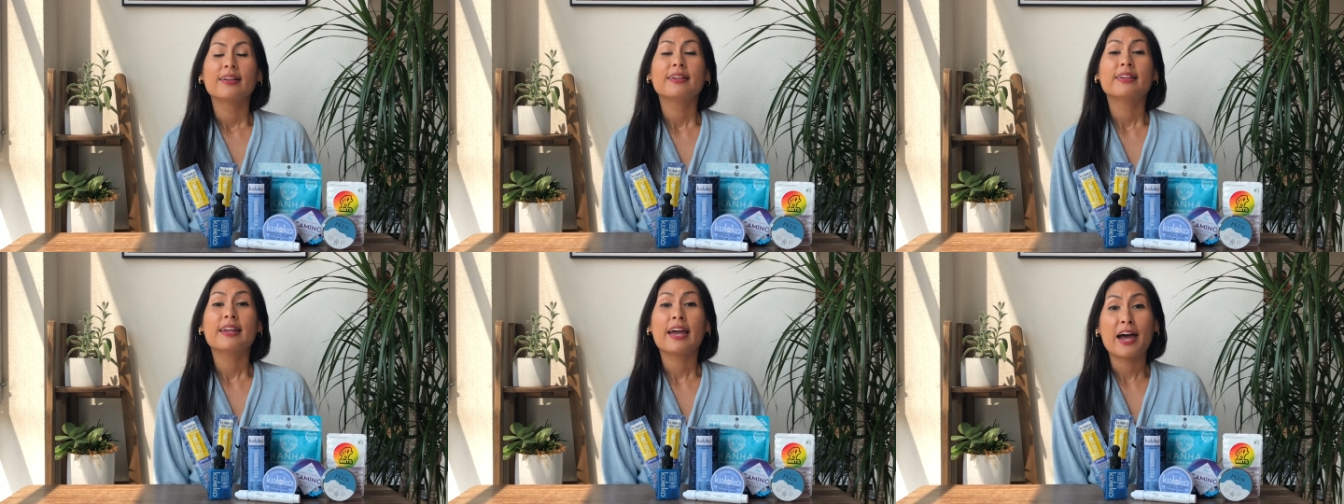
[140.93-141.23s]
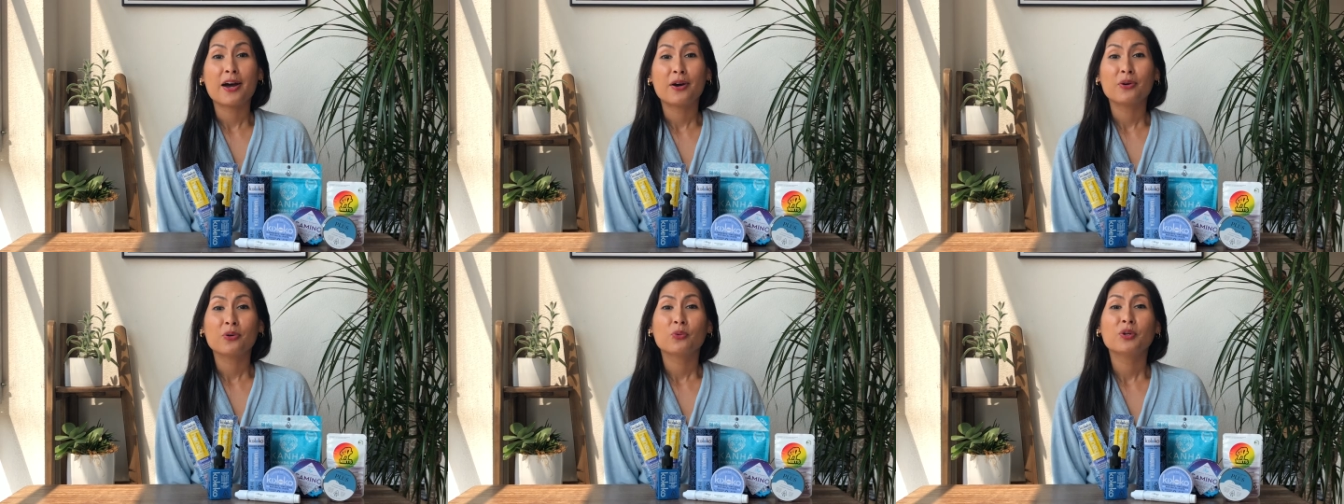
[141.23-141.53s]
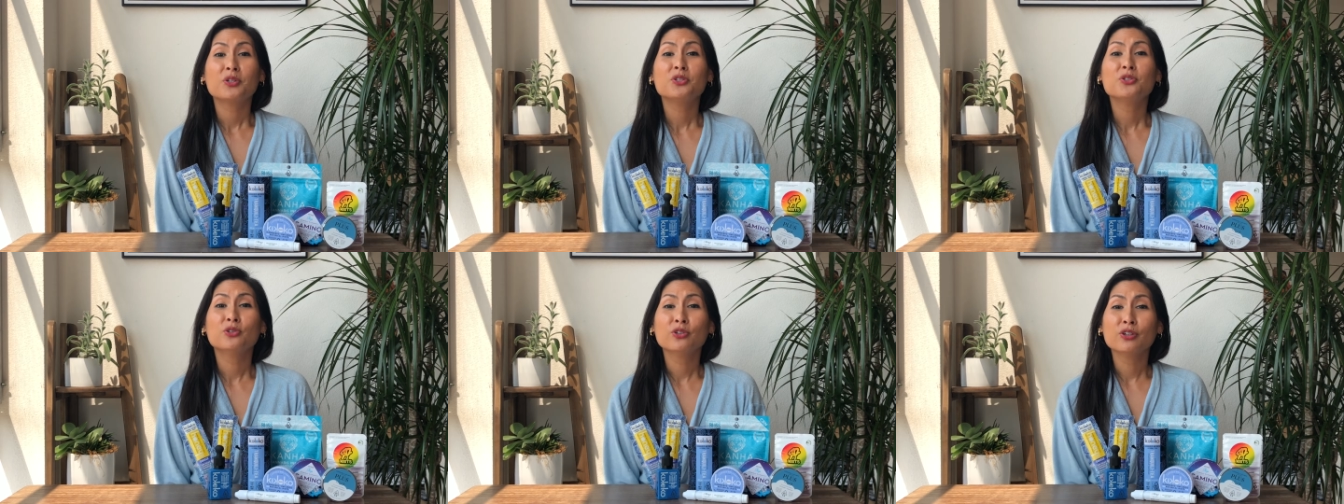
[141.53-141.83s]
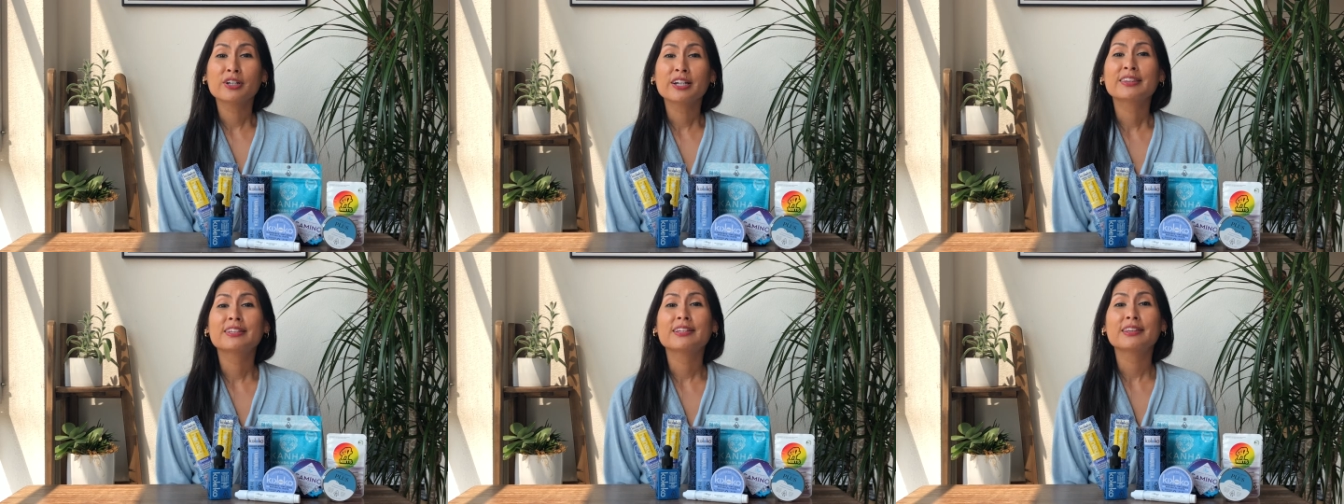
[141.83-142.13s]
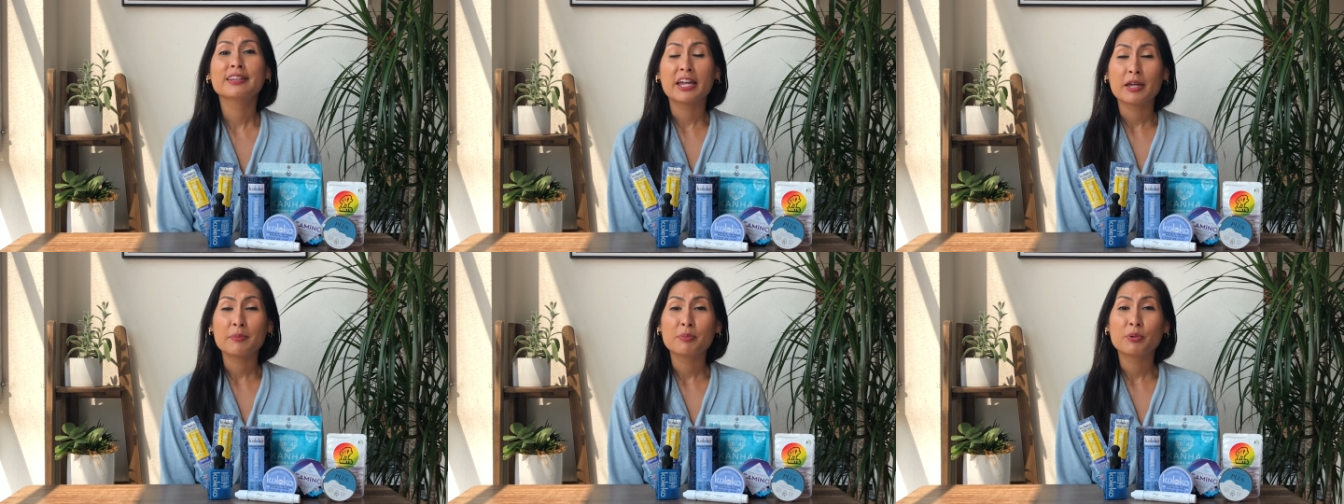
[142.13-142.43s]
Now, when you look at the
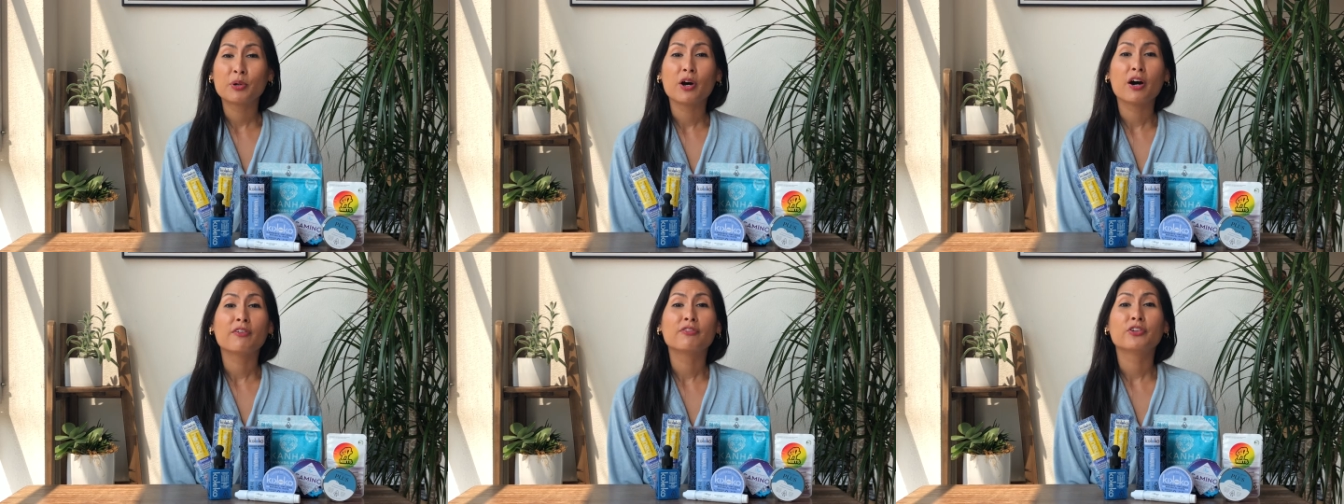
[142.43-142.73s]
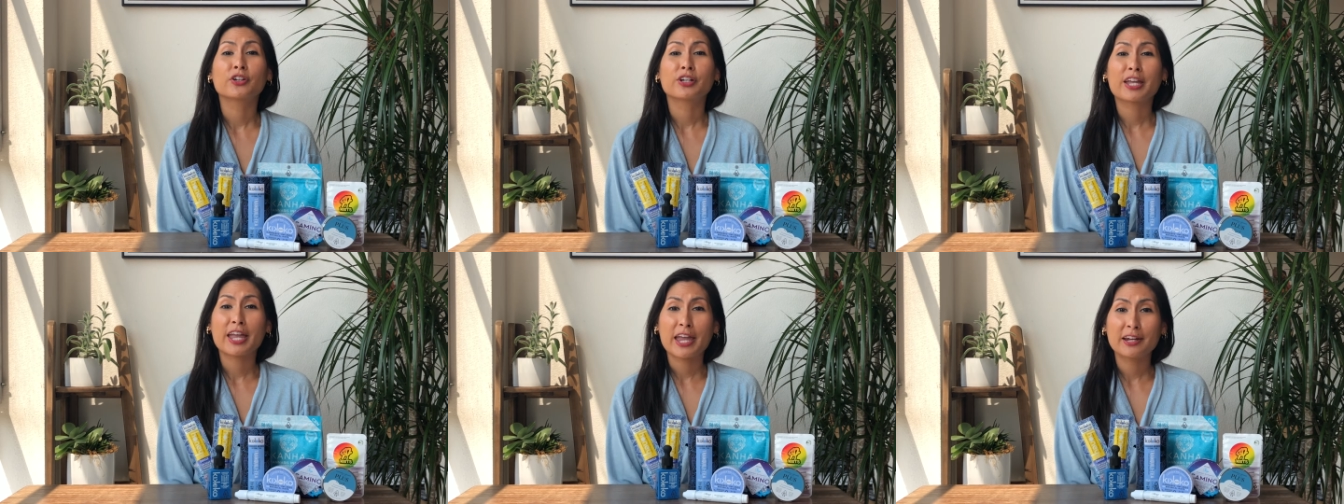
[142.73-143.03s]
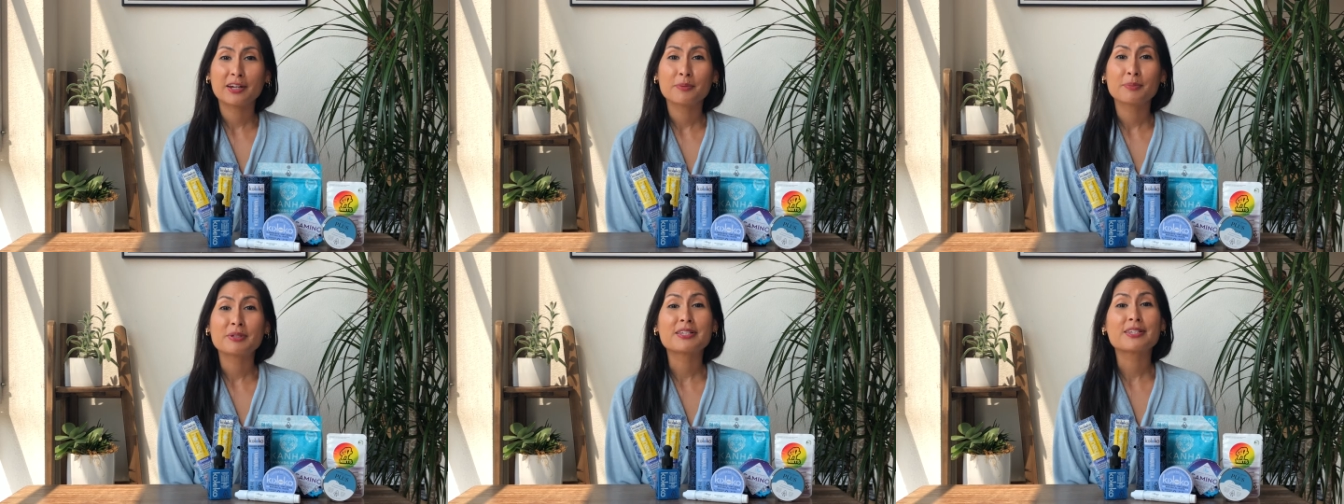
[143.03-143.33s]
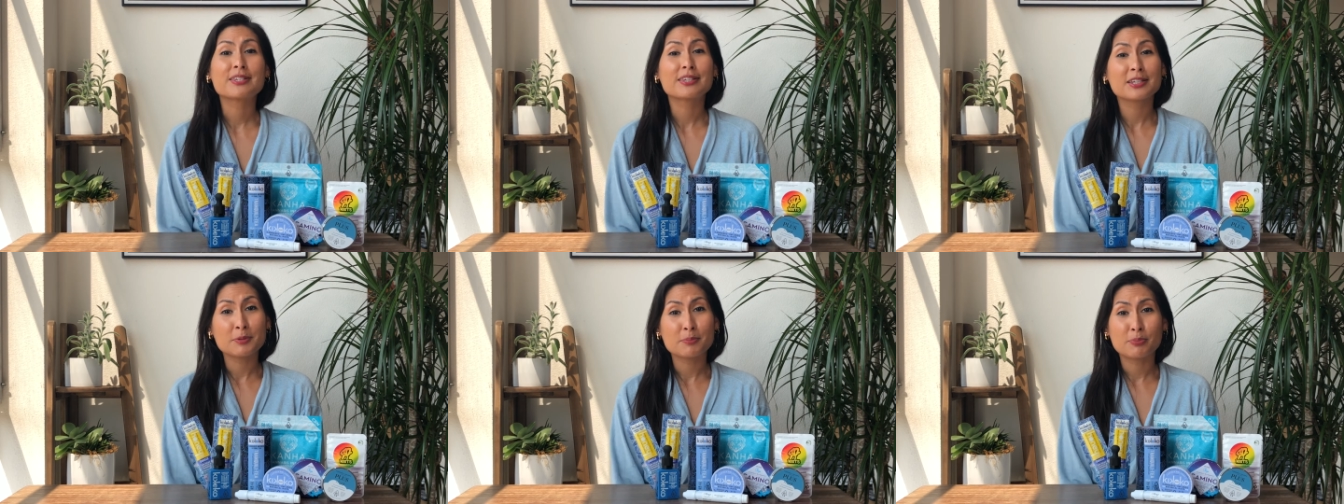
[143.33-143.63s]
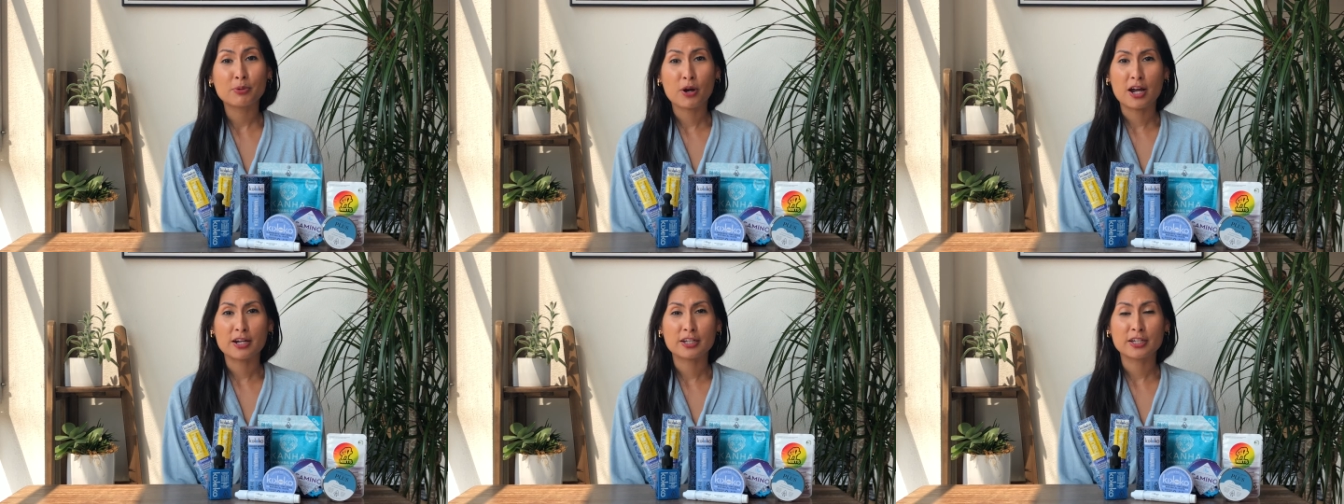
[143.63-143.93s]
label of your cannabis sleep
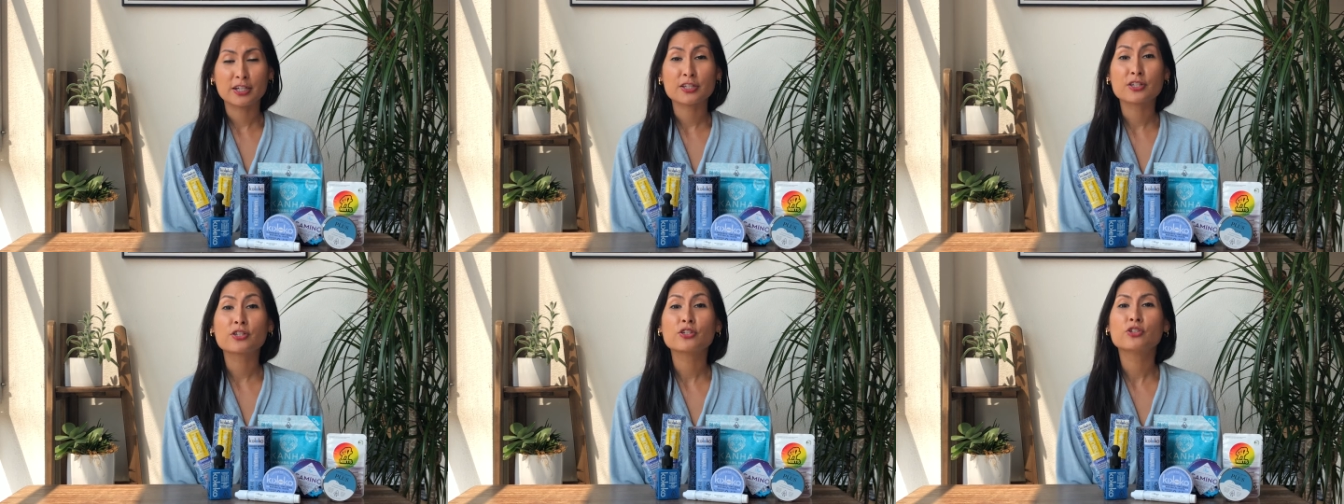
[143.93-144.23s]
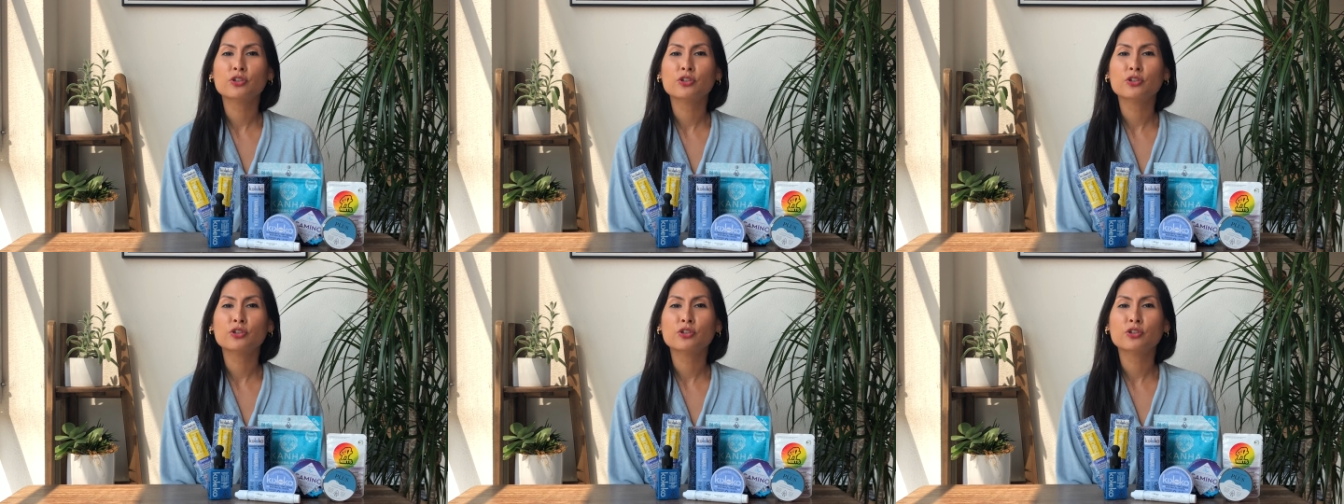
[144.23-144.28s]
products,